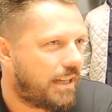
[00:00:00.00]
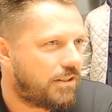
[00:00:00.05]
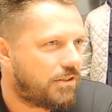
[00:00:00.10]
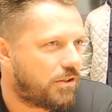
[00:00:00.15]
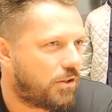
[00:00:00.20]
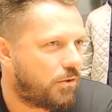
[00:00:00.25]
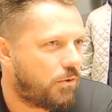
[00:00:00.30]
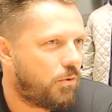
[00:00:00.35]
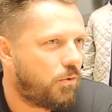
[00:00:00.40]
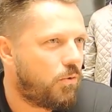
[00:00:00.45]
And
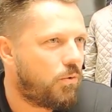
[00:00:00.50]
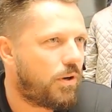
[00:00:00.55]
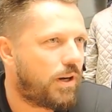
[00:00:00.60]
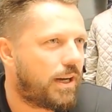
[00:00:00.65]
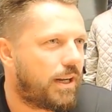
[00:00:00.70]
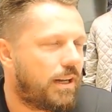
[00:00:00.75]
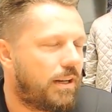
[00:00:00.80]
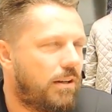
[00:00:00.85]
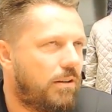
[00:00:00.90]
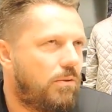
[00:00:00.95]
so
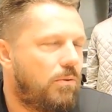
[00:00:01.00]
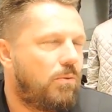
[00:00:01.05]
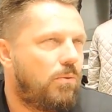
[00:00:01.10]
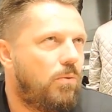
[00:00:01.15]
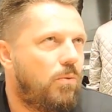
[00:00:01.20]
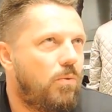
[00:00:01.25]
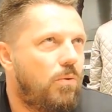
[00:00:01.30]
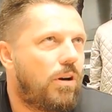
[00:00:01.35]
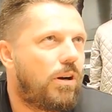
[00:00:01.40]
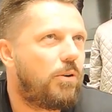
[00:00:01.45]

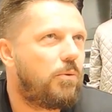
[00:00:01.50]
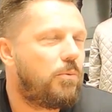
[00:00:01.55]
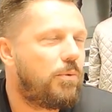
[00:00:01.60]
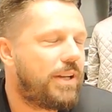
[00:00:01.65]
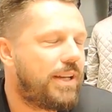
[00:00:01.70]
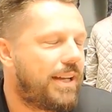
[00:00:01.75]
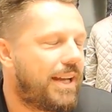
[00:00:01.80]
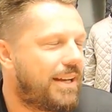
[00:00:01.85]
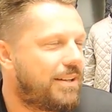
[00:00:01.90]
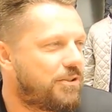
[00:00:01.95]
who are
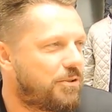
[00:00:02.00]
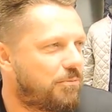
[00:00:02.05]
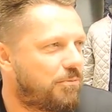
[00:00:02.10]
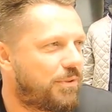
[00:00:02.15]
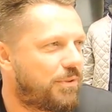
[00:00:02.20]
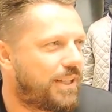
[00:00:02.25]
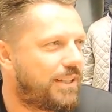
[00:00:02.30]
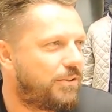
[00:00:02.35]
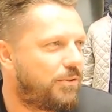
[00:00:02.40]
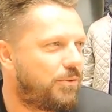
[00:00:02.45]
we as a
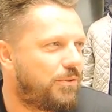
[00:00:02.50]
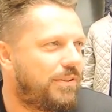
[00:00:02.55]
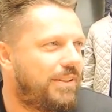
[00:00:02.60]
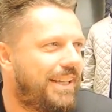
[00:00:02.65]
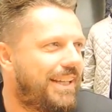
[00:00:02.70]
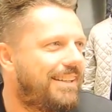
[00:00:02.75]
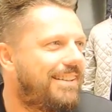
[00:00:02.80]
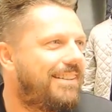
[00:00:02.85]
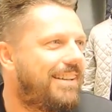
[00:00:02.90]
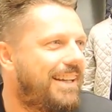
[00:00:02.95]
brand to
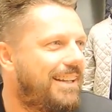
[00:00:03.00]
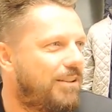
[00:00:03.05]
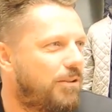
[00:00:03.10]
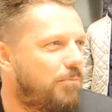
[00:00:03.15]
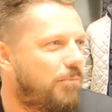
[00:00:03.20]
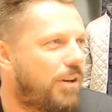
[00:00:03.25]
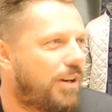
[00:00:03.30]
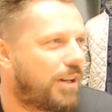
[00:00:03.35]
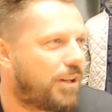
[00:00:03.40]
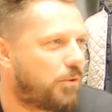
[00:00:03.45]
dictate
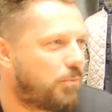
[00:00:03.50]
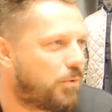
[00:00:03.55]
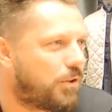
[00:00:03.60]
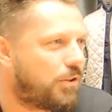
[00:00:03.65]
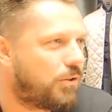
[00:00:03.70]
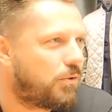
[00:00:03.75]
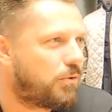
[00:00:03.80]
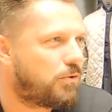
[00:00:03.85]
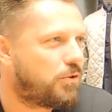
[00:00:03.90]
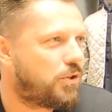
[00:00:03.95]
the market what
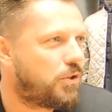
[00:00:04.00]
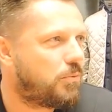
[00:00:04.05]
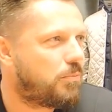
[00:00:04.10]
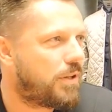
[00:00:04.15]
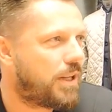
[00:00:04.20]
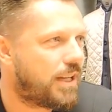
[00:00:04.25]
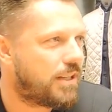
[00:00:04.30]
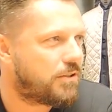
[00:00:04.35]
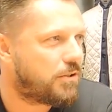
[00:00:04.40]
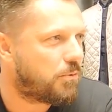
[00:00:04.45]
the
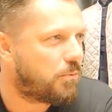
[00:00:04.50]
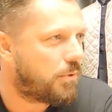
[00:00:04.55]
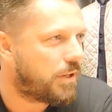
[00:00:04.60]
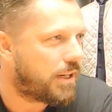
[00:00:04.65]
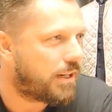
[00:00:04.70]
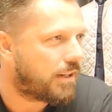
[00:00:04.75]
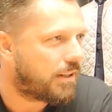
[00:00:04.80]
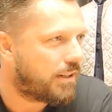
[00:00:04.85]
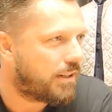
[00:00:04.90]
consumer has to wear?